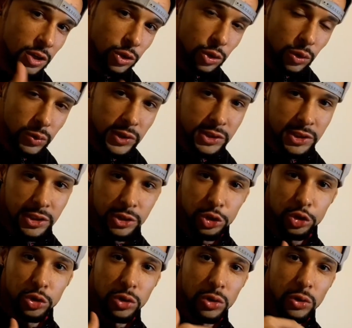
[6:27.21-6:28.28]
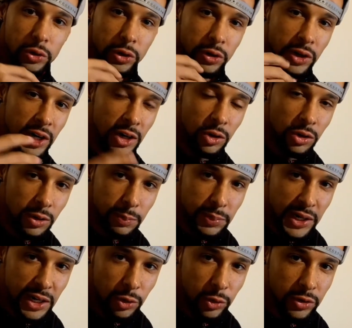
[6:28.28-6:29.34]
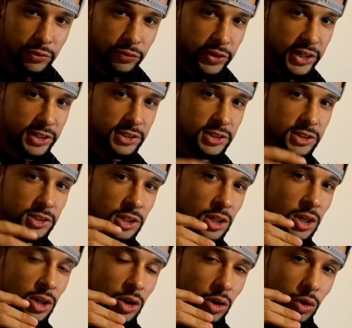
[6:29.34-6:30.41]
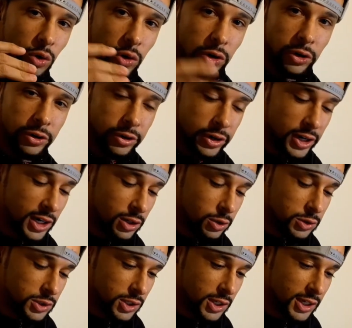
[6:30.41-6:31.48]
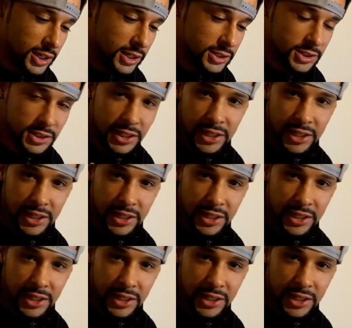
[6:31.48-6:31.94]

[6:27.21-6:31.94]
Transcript: through it to control your outlet-powered devices or your house lights,